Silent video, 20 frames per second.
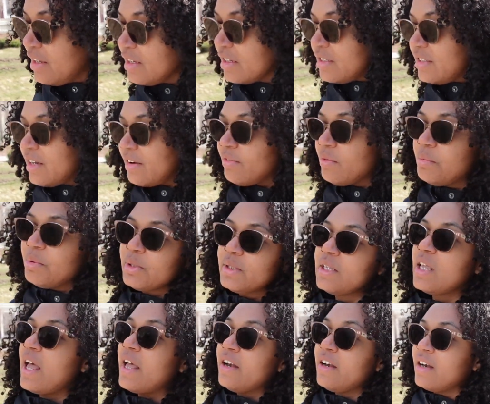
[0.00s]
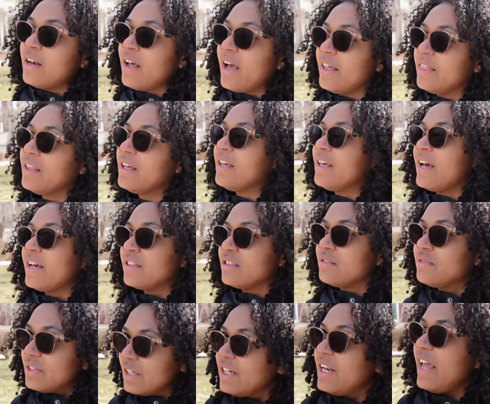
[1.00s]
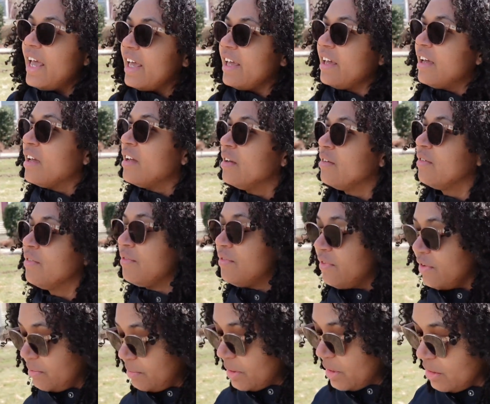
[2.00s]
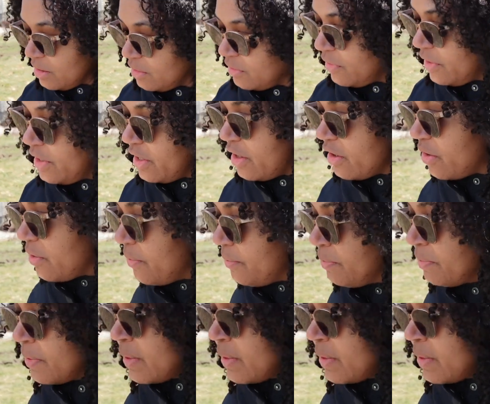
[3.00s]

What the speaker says: 7%, I think as of today, filming this video,